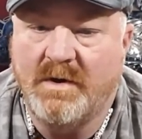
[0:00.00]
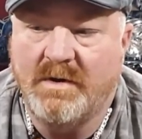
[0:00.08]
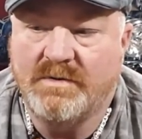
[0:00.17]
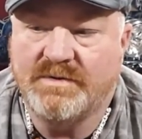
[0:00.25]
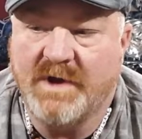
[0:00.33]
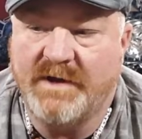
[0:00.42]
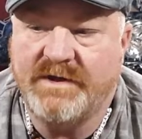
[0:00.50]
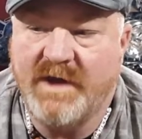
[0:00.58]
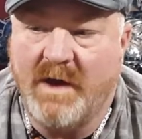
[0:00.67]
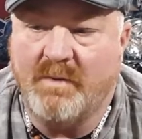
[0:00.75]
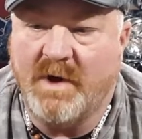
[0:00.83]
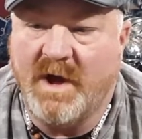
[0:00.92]
It's like, yeah,
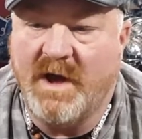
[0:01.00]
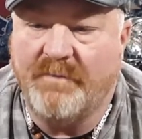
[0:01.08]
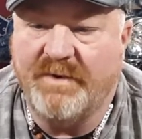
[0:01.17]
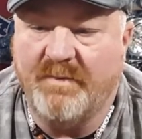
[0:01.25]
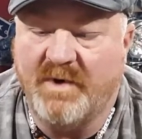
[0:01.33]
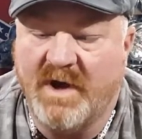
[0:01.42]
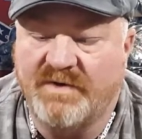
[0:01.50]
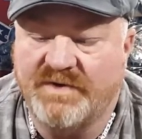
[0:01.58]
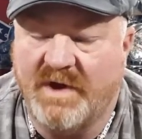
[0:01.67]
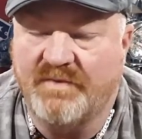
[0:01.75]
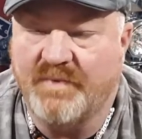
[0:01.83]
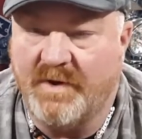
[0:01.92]
we're not happy. We're not
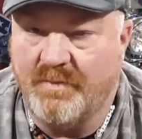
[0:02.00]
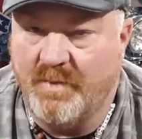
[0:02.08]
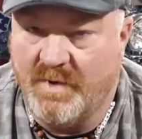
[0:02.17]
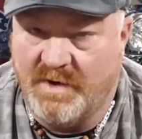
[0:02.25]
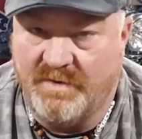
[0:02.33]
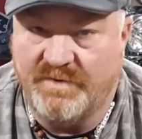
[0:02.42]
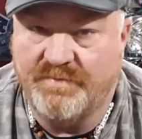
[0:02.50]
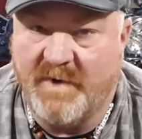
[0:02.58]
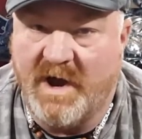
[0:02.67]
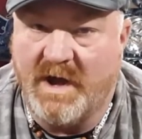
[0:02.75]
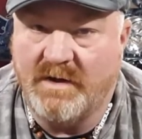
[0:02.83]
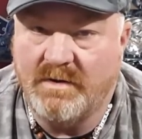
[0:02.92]
satisfied. We want a spot.